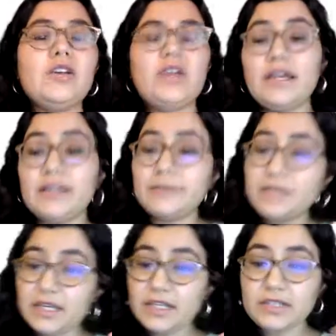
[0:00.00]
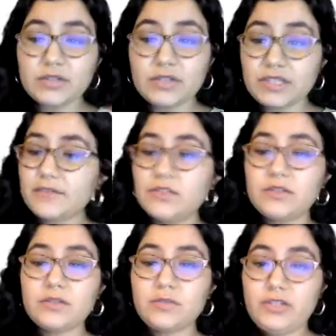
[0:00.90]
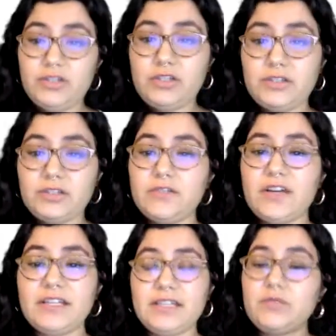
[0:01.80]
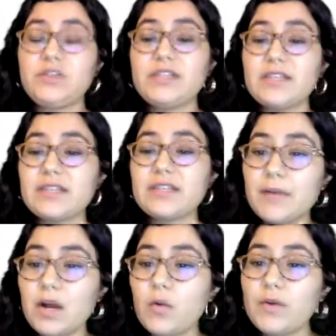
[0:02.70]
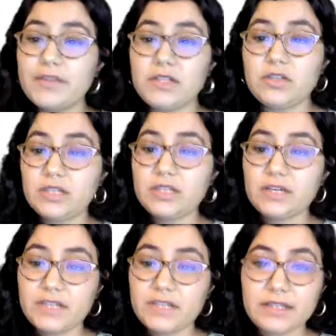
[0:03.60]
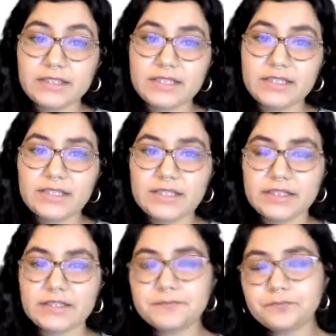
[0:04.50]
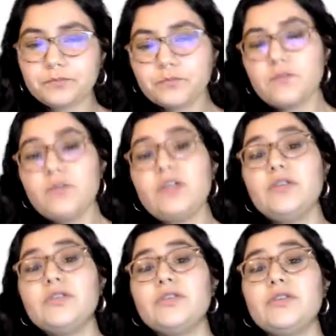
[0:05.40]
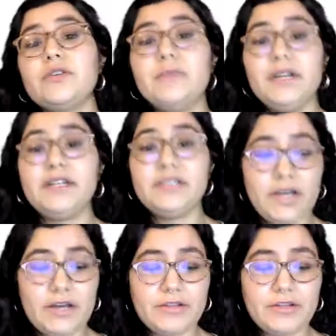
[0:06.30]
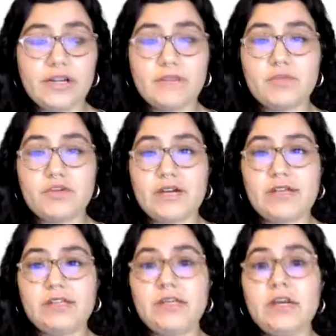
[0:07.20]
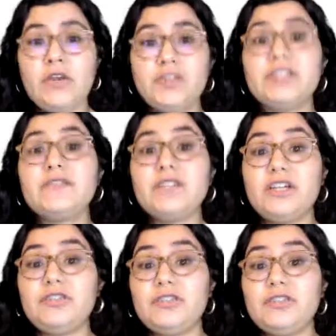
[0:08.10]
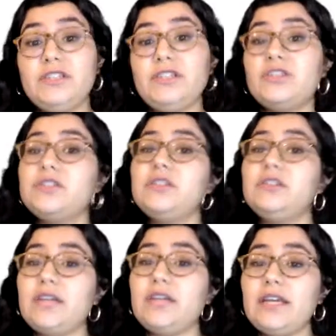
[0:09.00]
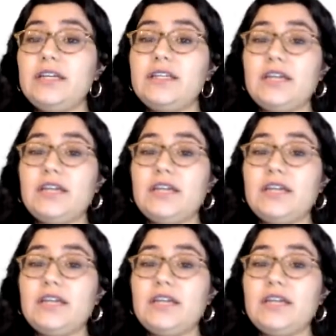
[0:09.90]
And I'm going to sort of give you some research findings, and we're going to think about what the unit of analysis is. So compared to other immigrant receiving countries such as the UK and